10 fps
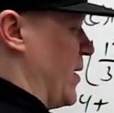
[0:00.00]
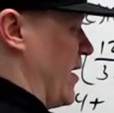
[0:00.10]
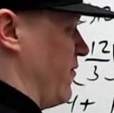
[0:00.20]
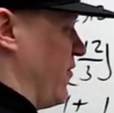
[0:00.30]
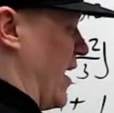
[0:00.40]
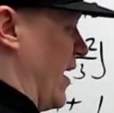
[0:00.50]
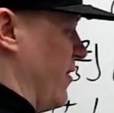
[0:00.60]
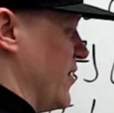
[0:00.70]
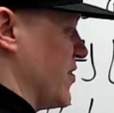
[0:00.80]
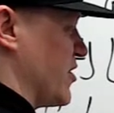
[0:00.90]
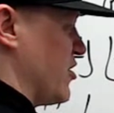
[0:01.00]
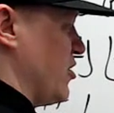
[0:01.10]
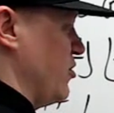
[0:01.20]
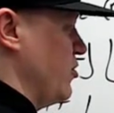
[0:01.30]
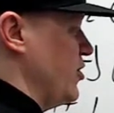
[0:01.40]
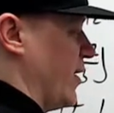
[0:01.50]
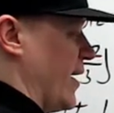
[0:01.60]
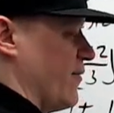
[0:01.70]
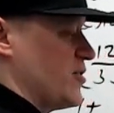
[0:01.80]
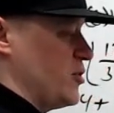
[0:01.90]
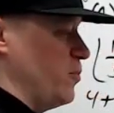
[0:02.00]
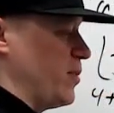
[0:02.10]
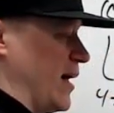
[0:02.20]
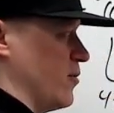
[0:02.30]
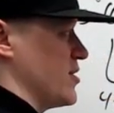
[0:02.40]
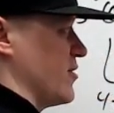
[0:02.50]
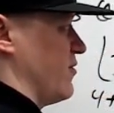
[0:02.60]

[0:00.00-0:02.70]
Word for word: by 5 is 2. You'll have 2 powers of